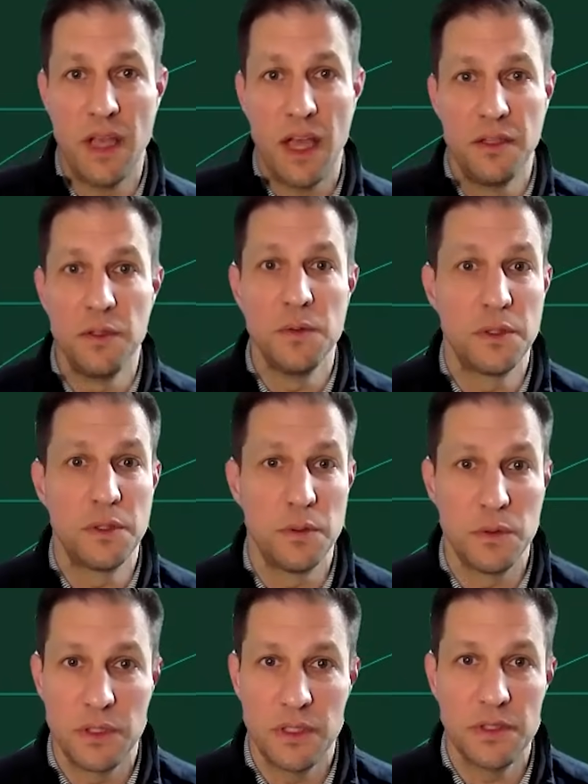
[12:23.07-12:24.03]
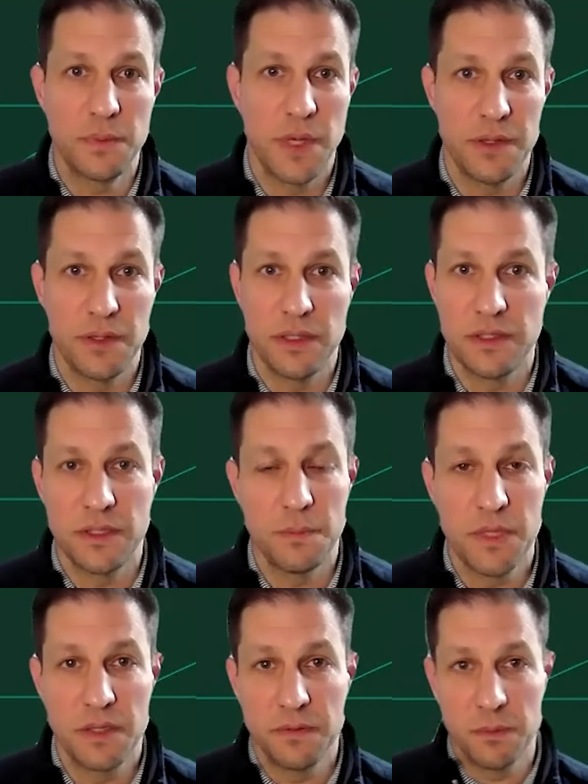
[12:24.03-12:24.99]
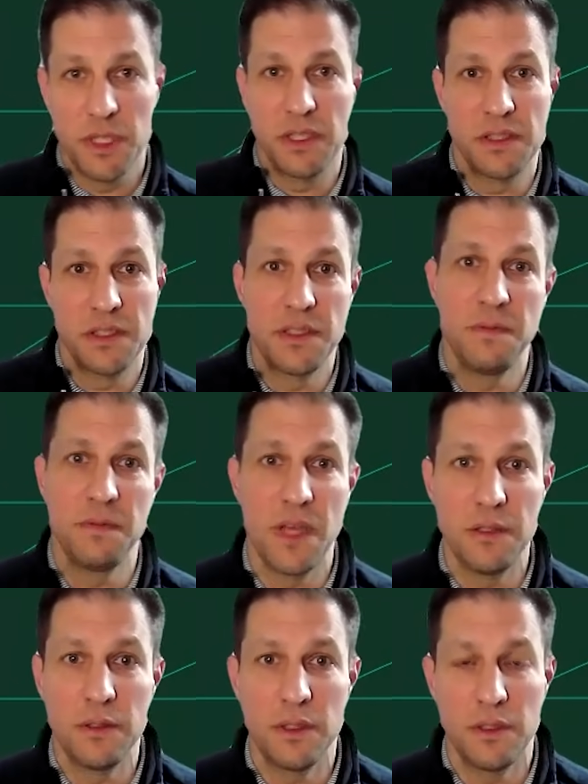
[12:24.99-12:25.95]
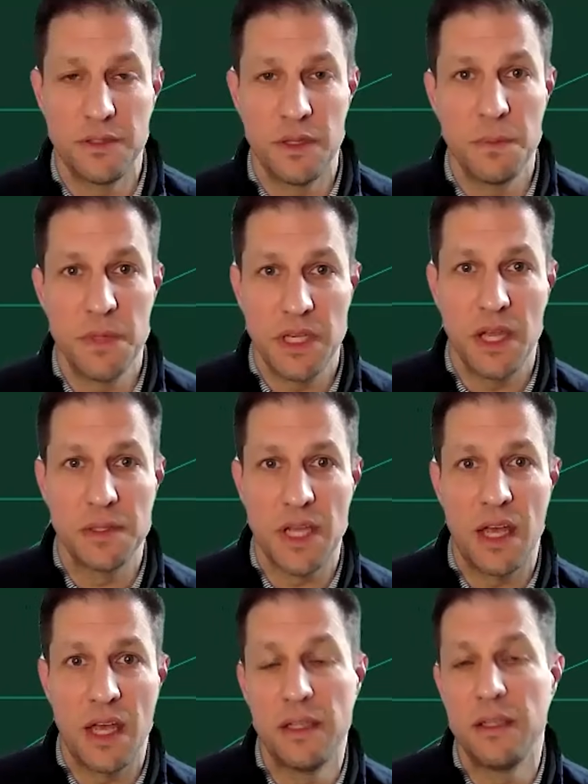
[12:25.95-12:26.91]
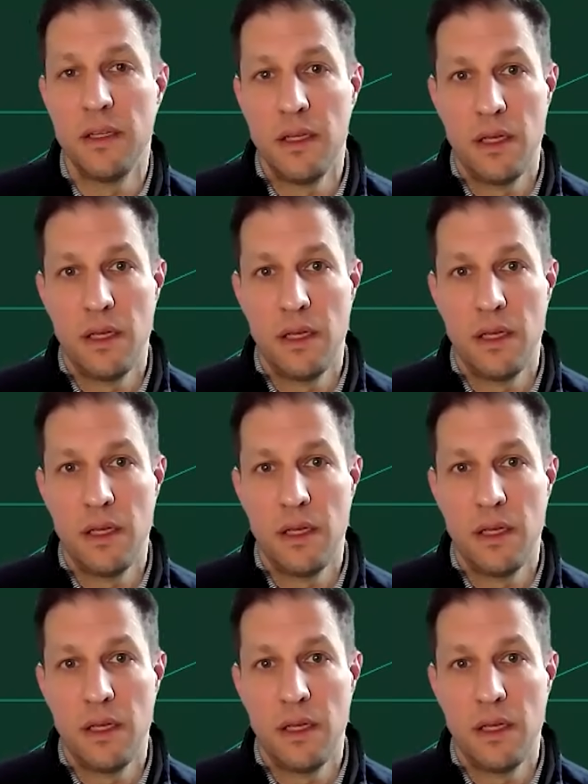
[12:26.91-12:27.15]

at new solutions, whether it's something from an existing vendor or something outside.